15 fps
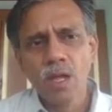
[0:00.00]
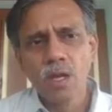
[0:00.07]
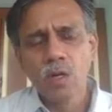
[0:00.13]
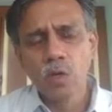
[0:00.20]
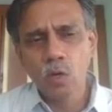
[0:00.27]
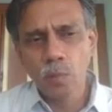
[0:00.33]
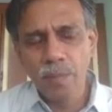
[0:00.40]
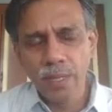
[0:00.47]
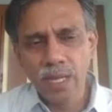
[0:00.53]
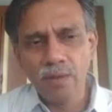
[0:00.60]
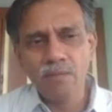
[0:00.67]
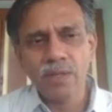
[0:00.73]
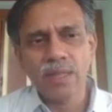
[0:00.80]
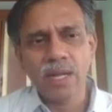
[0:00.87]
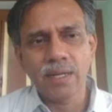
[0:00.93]
To
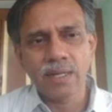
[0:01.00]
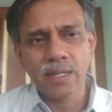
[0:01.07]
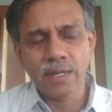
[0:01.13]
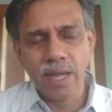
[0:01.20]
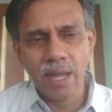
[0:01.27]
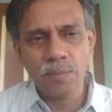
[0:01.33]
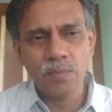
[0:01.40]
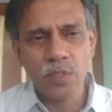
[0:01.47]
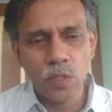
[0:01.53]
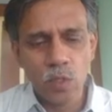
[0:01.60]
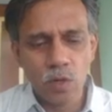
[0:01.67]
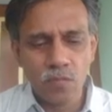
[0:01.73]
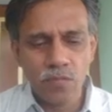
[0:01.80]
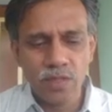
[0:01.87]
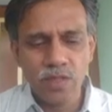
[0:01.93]
begin with, at the time
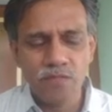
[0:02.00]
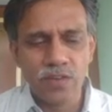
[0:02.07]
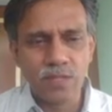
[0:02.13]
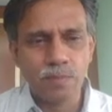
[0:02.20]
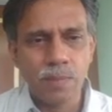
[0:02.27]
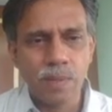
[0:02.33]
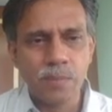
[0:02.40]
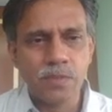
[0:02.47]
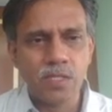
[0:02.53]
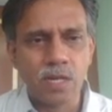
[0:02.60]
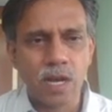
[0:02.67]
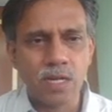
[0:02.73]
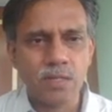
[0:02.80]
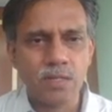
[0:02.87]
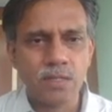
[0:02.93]
0, with the first bulb
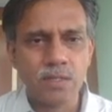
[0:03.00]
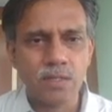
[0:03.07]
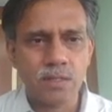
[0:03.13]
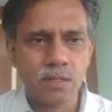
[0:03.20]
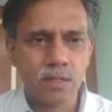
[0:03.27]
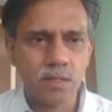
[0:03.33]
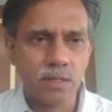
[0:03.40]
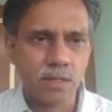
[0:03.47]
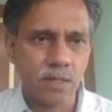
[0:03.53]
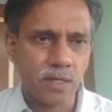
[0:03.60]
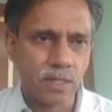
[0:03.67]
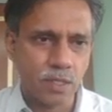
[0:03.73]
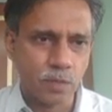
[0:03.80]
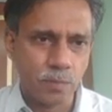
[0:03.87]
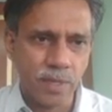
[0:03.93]
starts
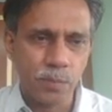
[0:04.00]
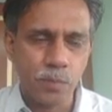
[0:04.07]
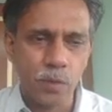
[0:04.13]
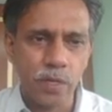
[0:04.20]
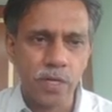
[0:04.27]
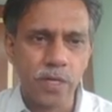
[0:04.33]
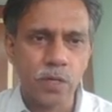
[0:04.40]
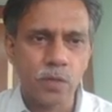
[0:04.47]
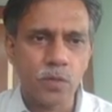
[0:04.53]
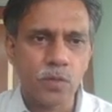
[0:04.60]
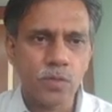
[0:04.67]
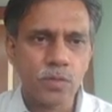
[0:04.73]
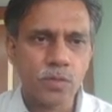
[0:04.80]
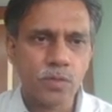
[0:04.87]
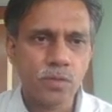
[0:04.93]
is being put into
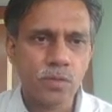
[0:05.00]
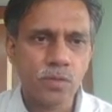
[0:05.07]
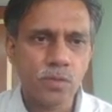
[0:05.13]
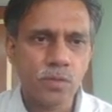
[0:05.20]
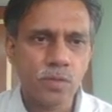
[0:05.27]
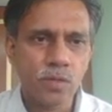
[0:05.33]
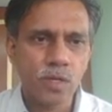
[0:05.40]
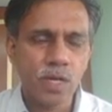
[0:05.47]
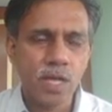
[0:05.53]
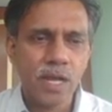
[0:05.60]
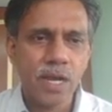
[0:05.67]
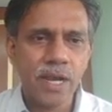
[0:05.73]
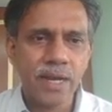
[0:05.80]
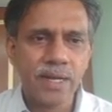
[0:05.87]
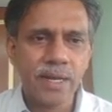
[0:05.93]
use.
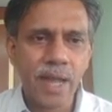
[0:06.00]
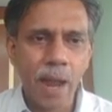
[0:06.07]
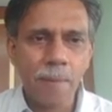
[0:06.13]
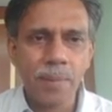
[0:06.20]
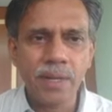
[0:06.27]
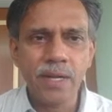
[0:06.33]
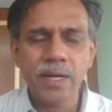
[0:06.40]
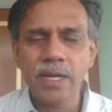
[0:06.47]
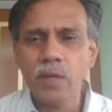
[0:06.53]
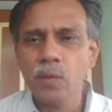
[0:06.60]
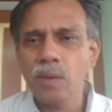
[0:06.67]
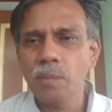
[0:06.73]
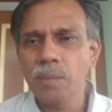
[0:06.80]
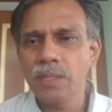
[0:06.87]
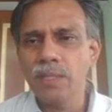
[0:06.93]
Let capital
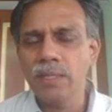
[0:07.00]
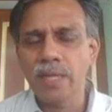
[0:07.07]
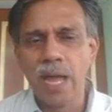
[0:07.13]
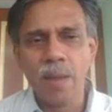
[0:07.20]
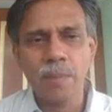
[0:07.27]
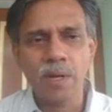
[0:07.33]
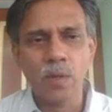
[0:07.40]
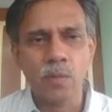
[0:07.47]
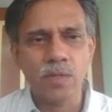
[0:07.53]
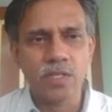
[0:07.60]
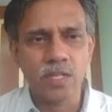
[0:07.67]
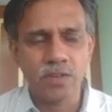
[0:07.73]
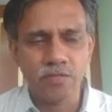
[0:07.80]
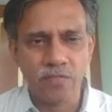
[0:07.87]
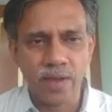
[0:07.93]
T1 be the time at which
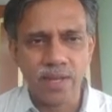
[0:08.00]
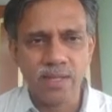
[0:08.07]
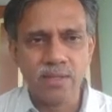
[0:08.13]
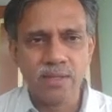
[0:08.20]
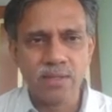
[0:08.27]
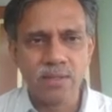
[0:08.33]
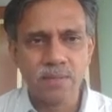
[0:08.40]
it fails.